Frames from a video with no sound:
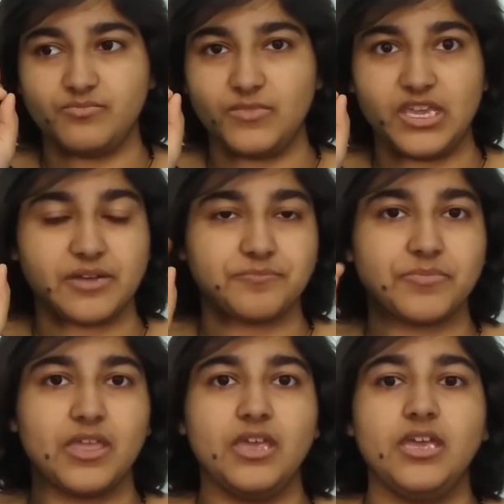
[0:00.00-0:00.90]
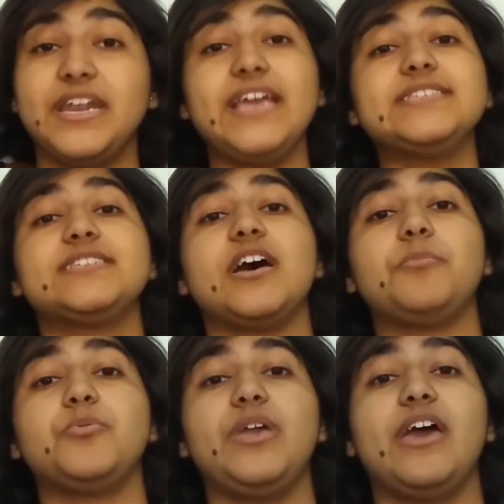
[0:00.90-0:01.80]
Yeah. Next
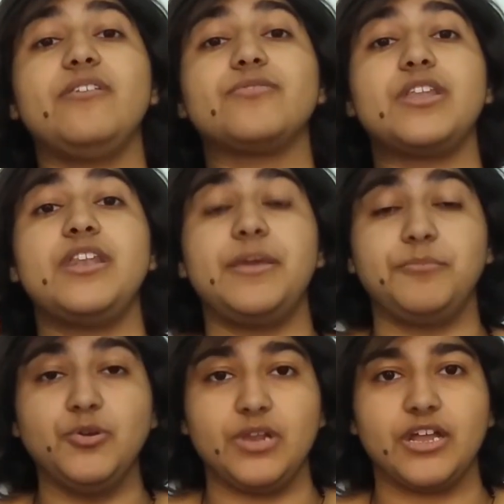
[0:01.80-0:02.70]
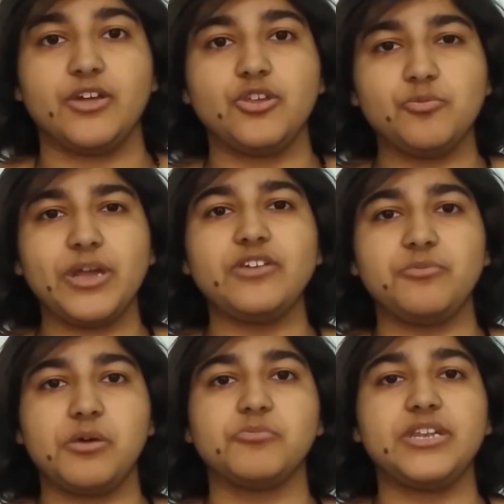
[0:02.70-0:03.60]
up, we have Nebula. Now, you might
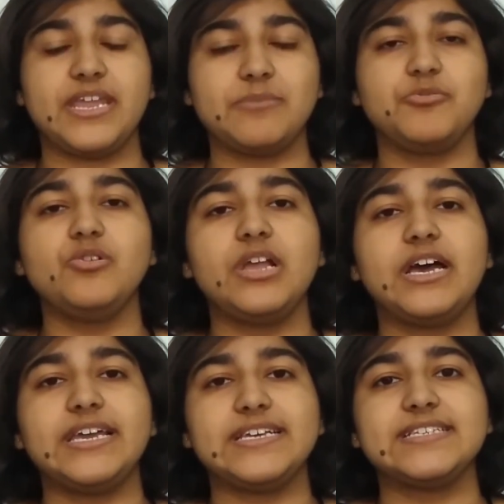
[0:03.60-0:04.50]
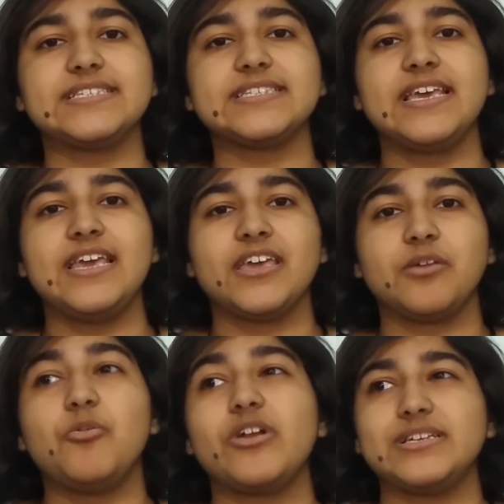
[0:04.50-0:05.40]
remember Nebula is
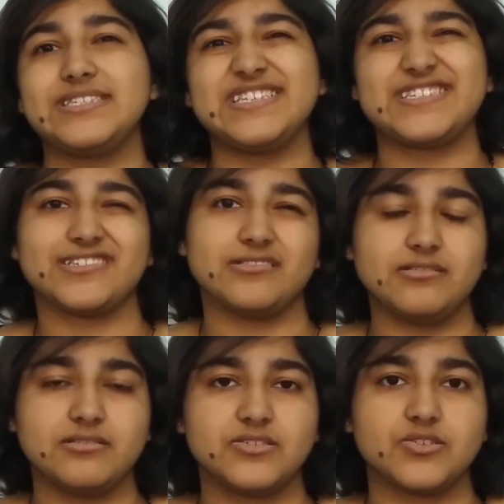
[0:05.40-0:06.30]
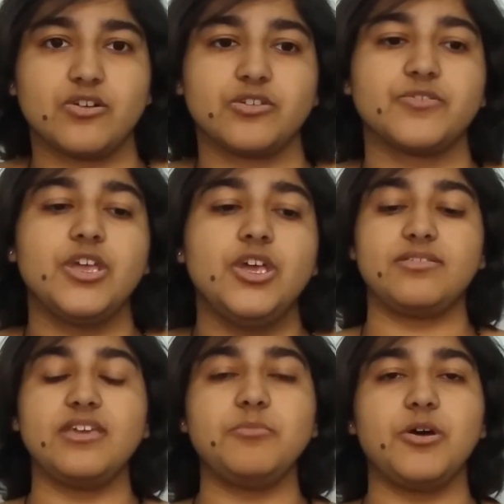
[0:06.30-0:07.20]
Gamora's sister, sort of. The
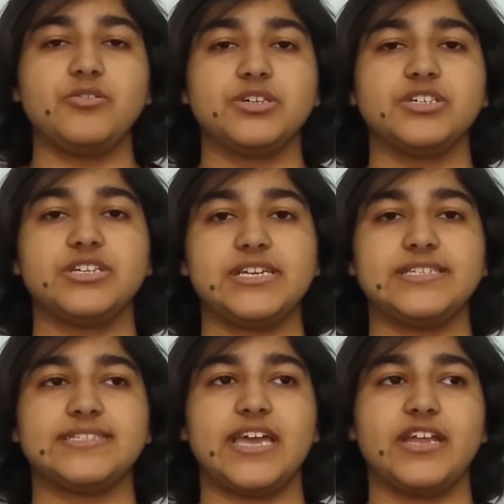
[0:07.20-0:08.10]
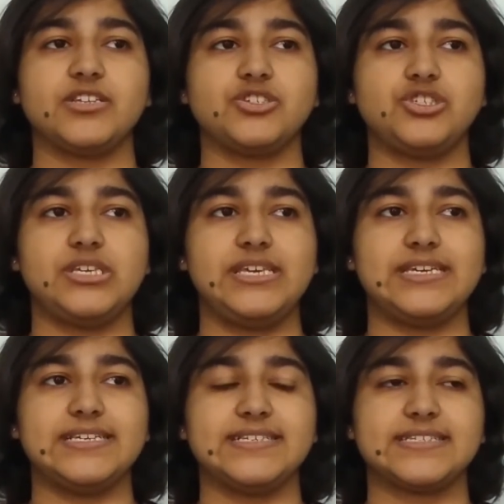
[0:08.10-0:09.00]
thing about her is that she
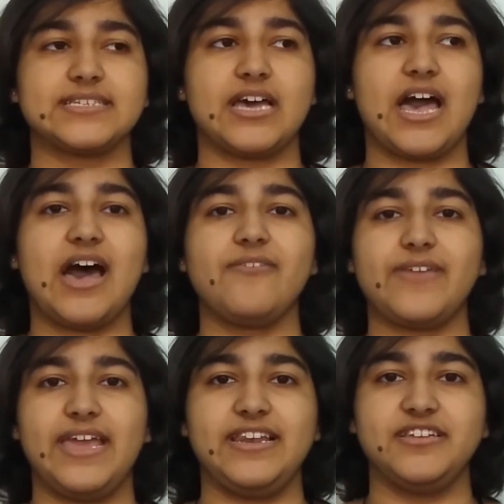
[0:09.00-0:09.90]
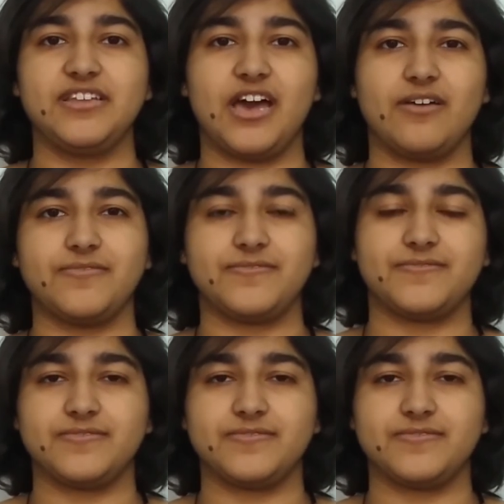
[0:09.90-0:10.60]
is half alien, half